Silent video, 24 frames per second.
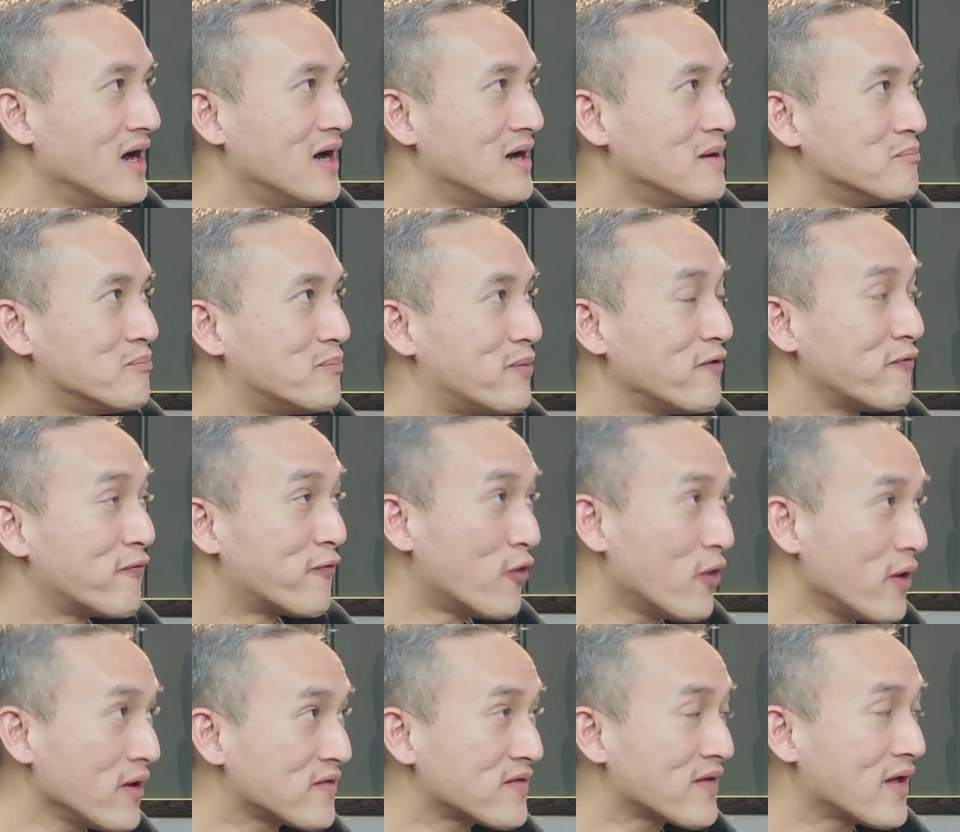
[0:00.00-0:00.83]

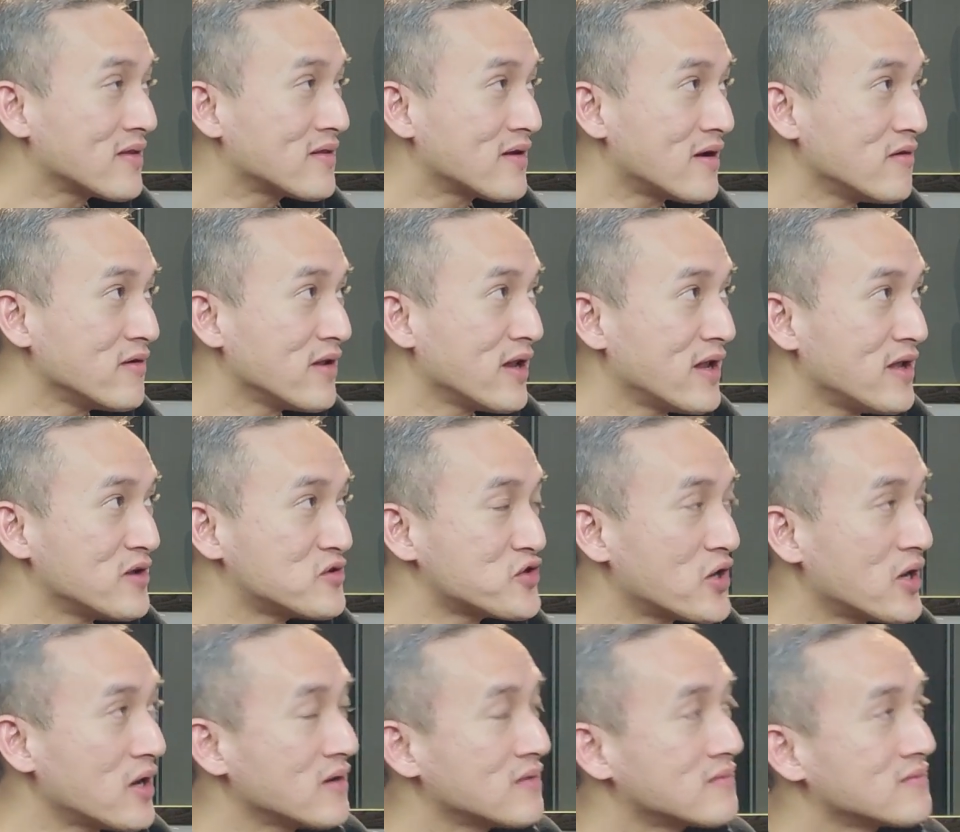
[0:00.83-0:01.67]
Before I started out in
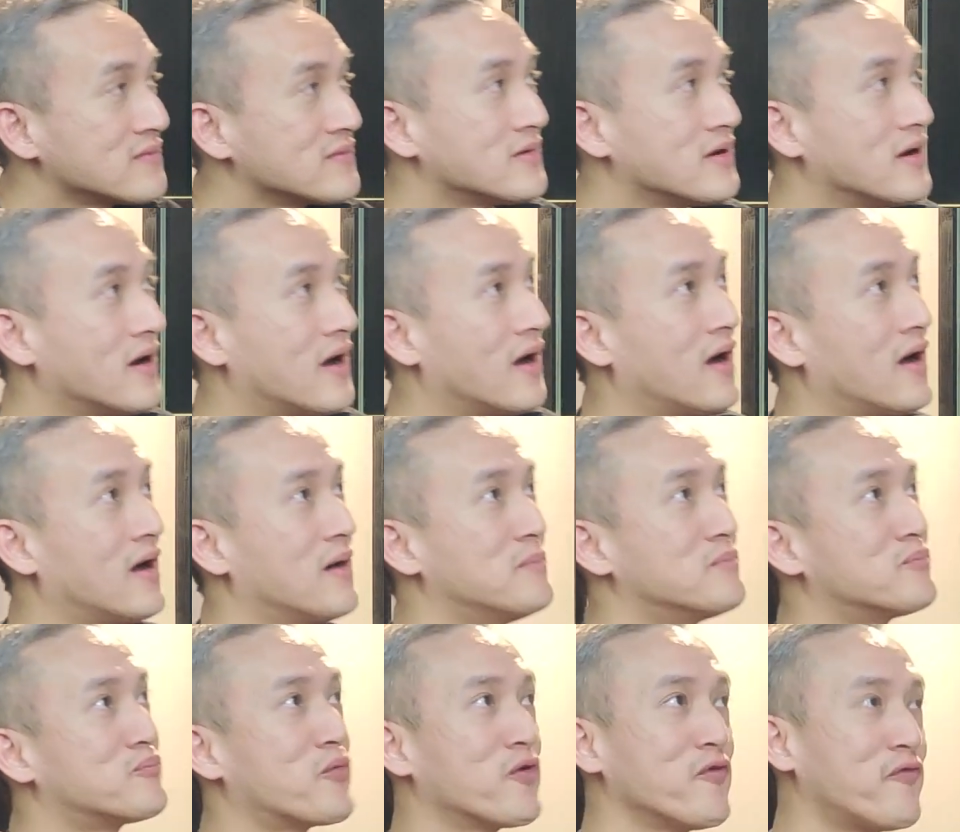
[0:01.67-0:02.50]
HR,
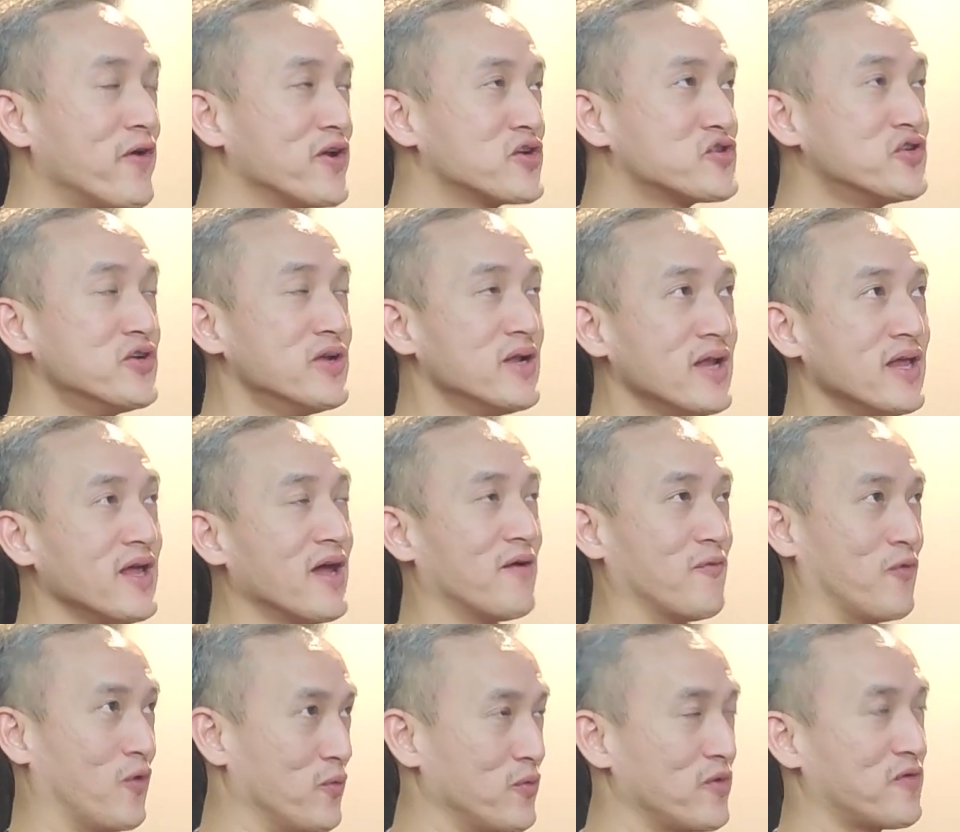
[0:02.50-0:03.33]
professionally,
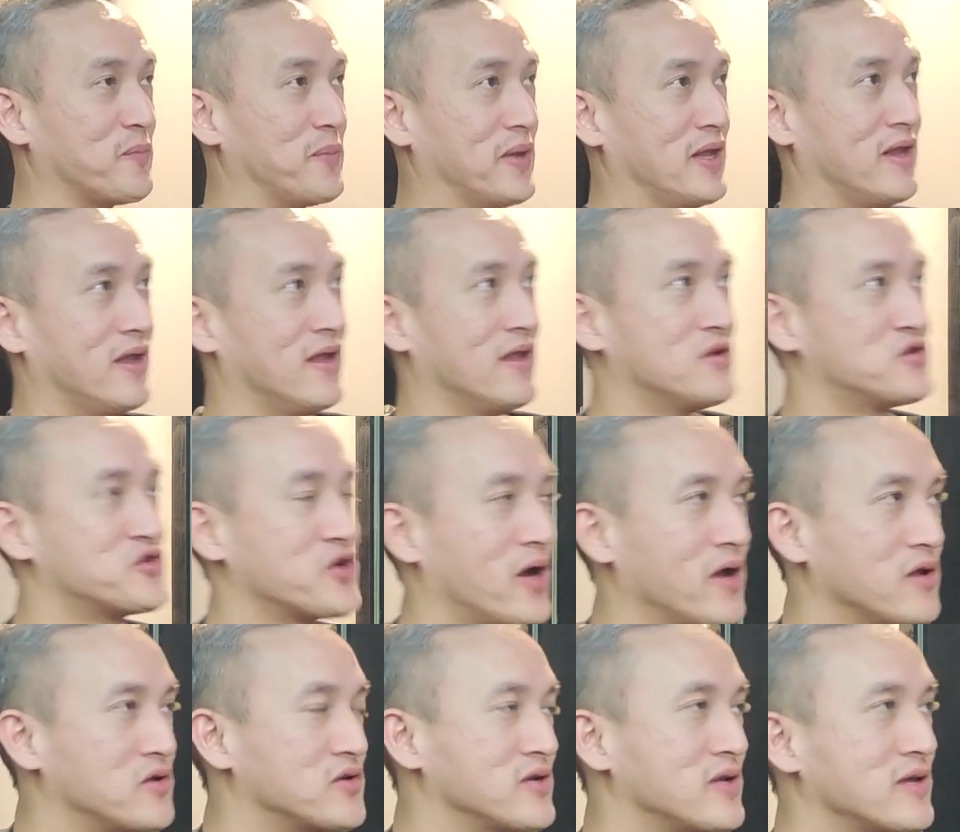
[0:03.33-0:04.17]
I've always been in HR
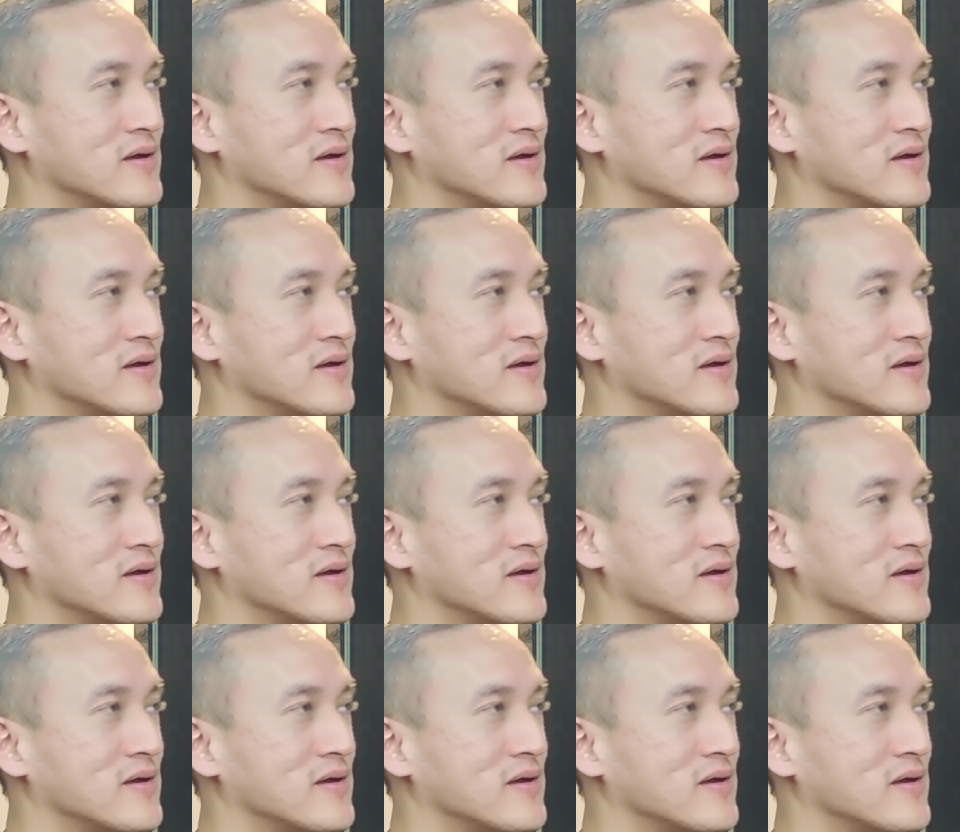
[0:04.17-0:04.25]
actually.